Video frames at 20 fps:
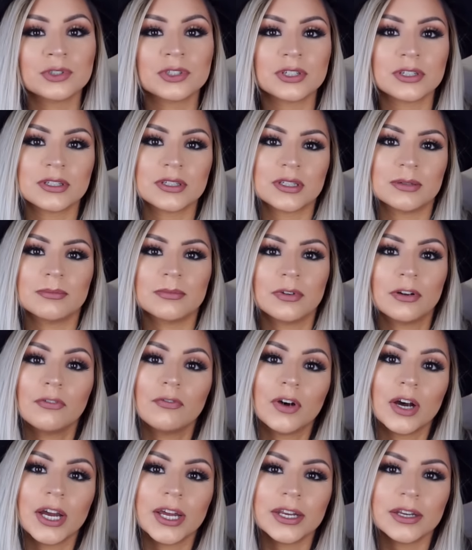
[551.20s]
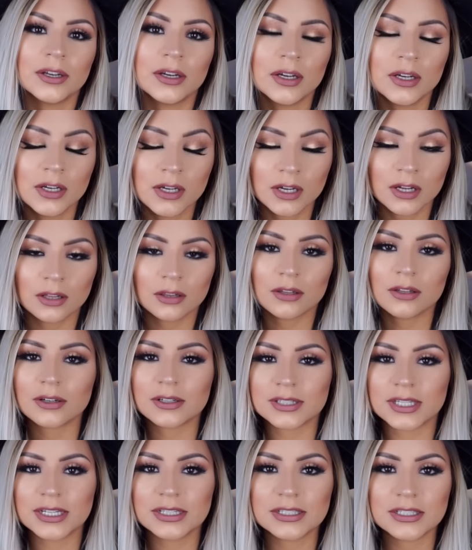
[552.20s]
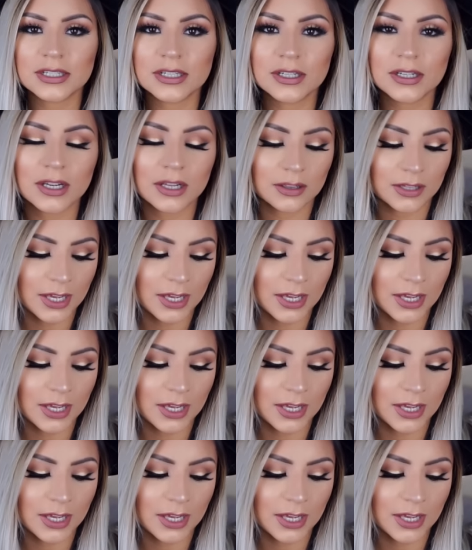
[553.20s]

were just some fun looks I did